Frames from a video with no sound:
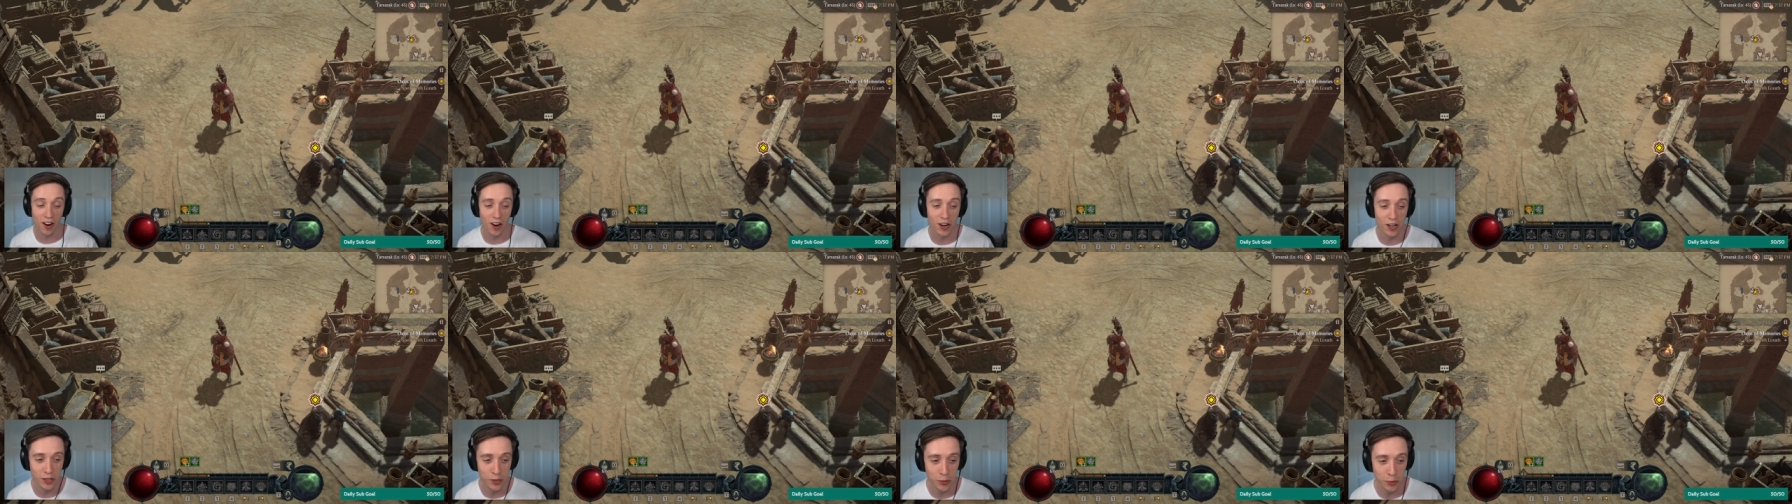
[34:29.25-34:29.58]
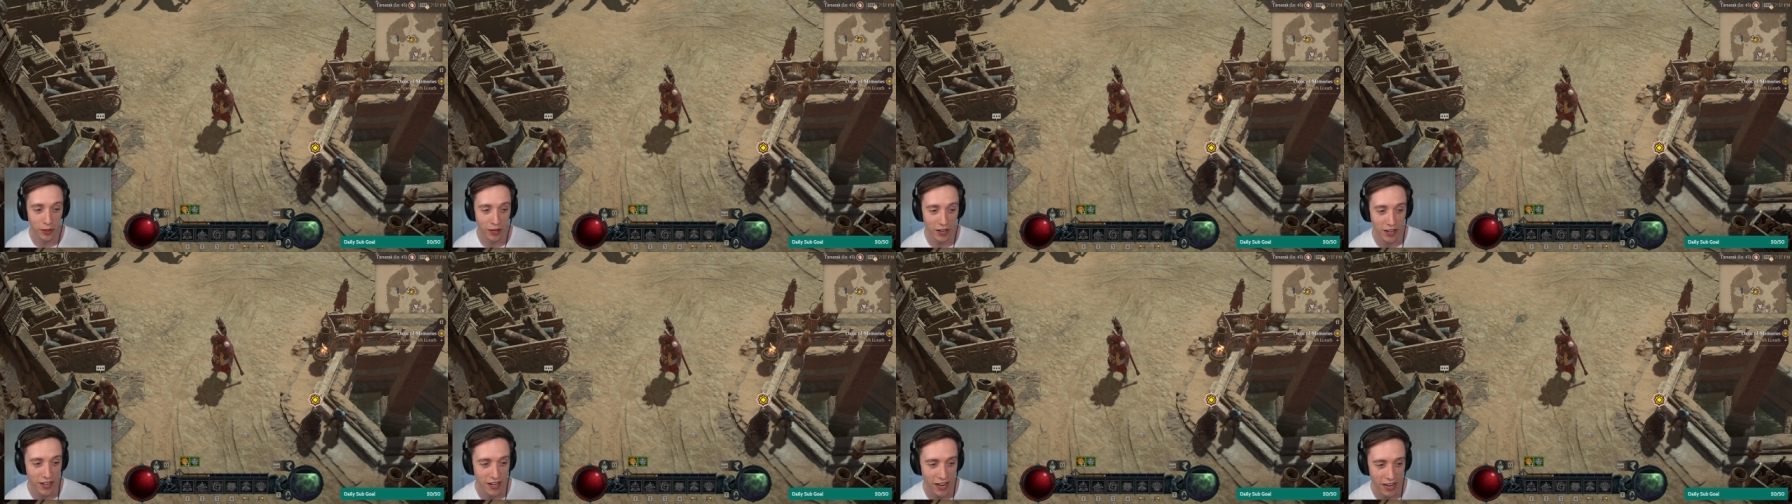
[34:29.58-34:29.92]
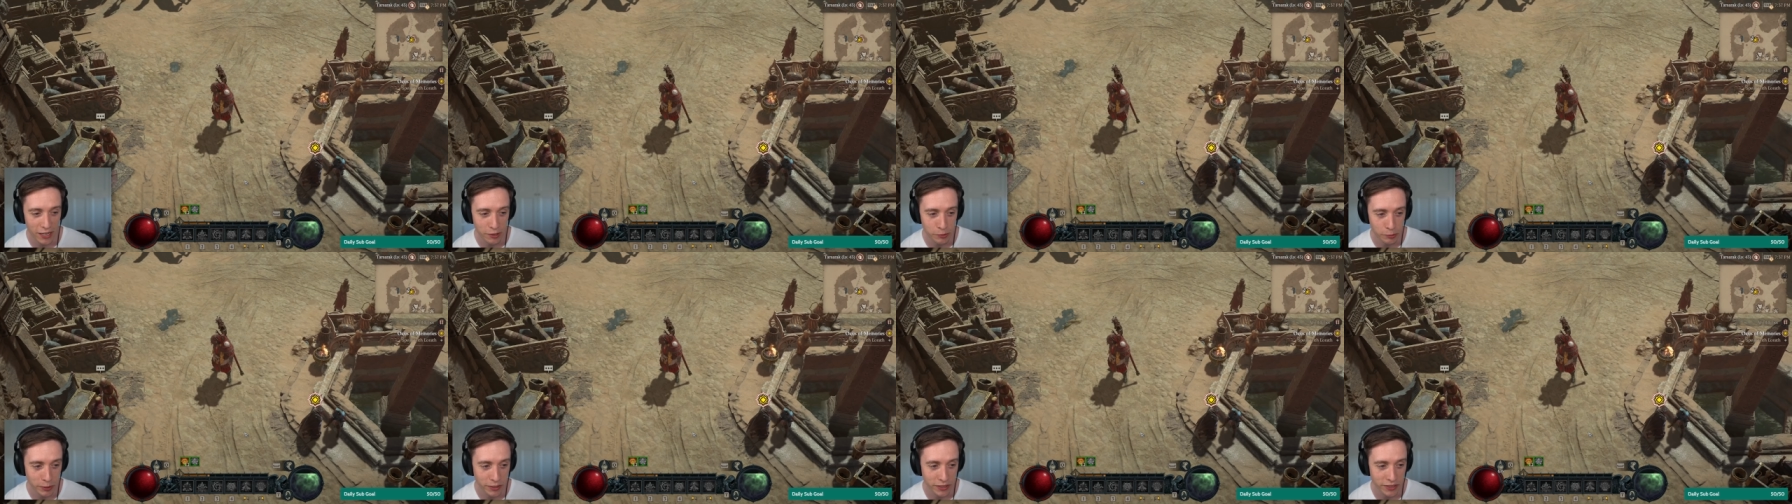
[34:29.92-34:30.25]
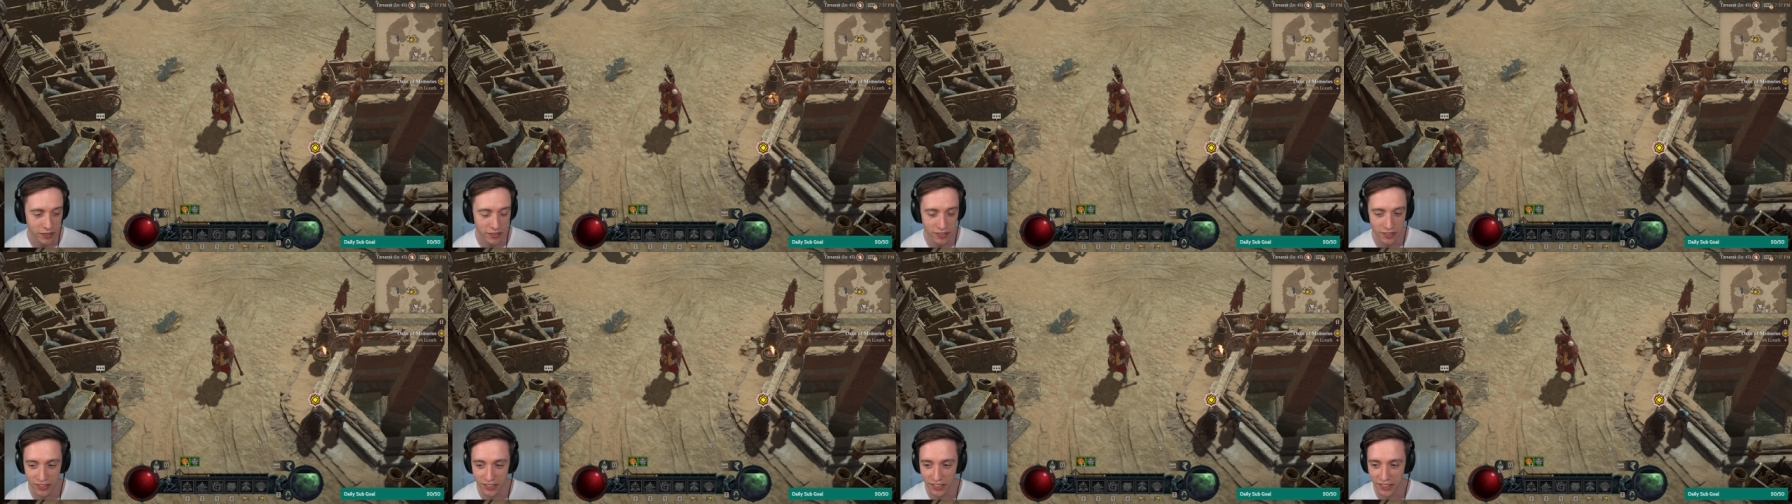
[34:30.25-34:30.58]
are doing a night
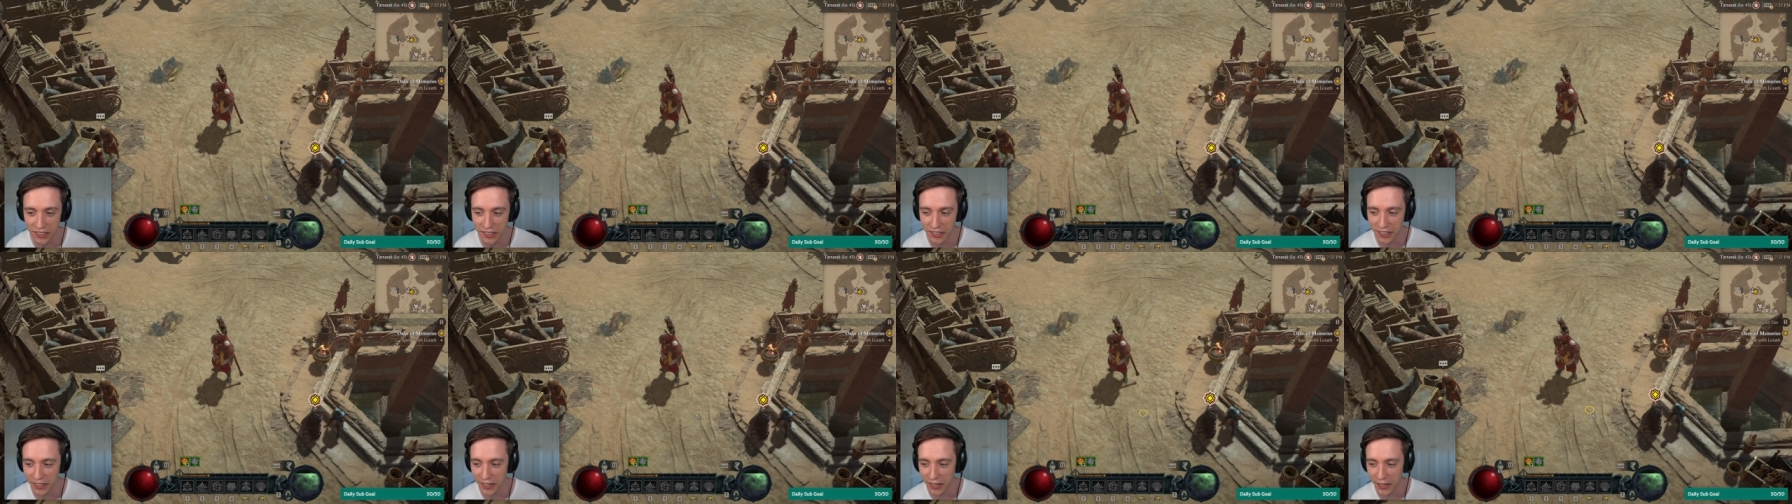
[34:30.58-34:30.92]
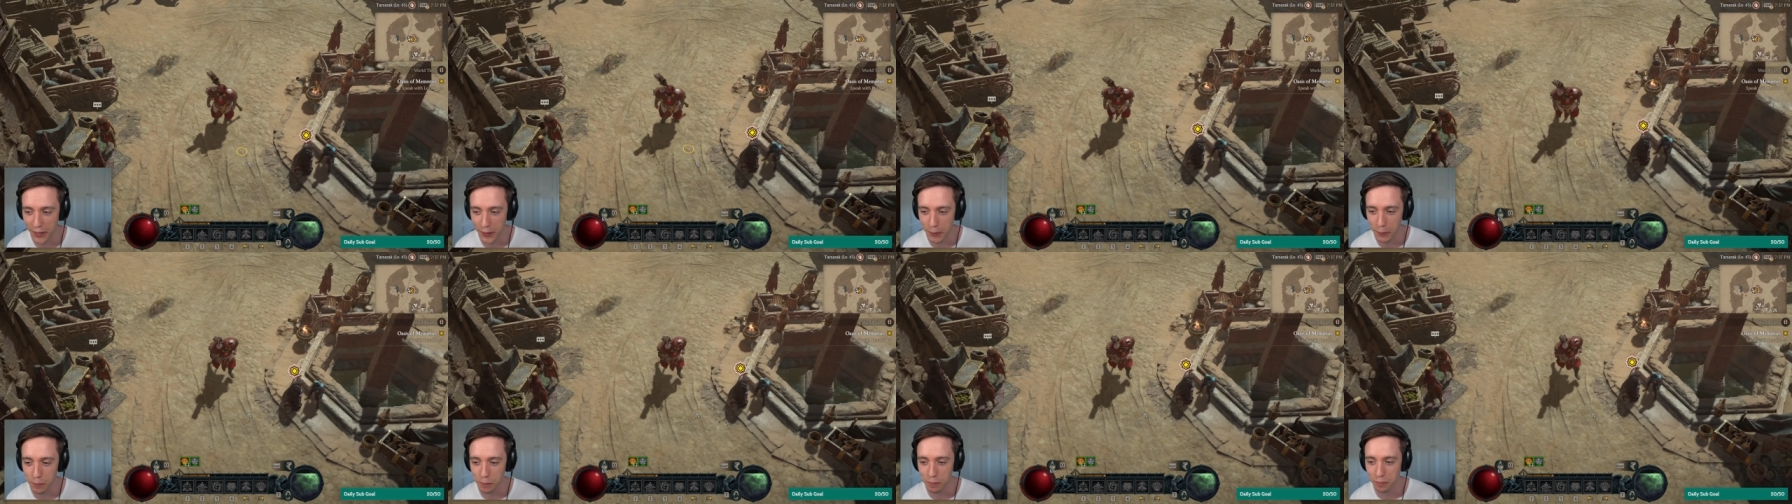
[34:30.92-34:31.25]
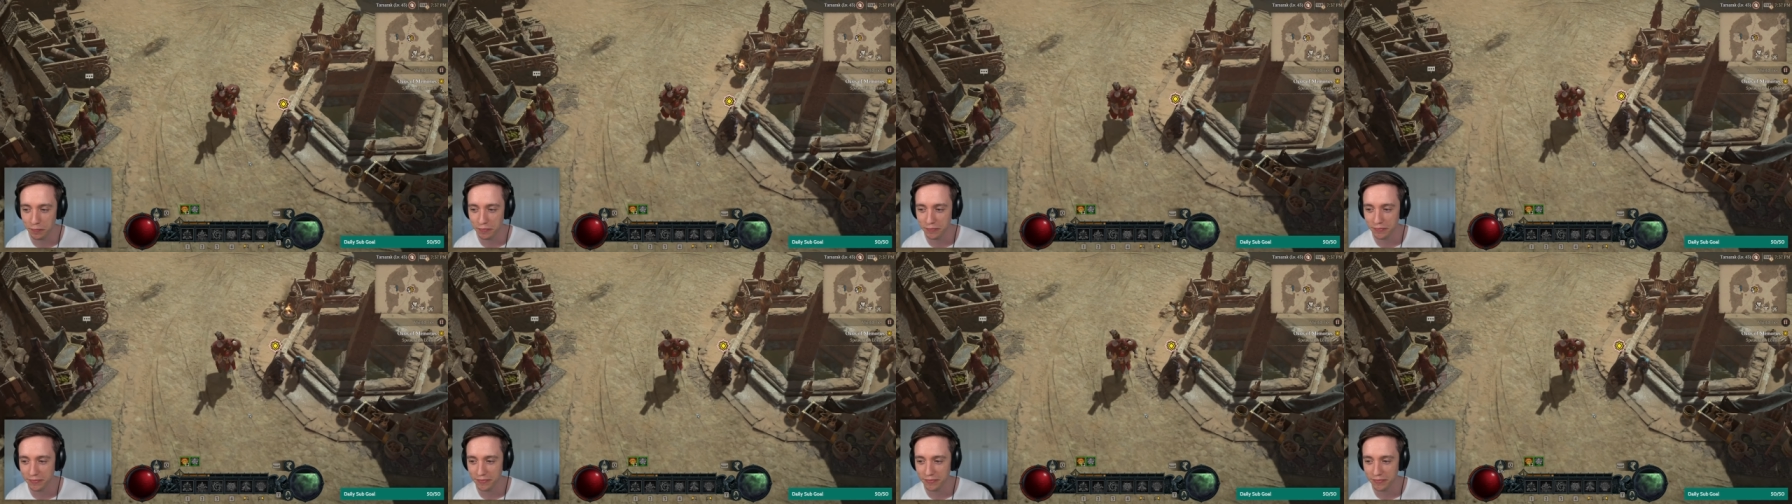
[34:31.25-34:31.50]
race in, um,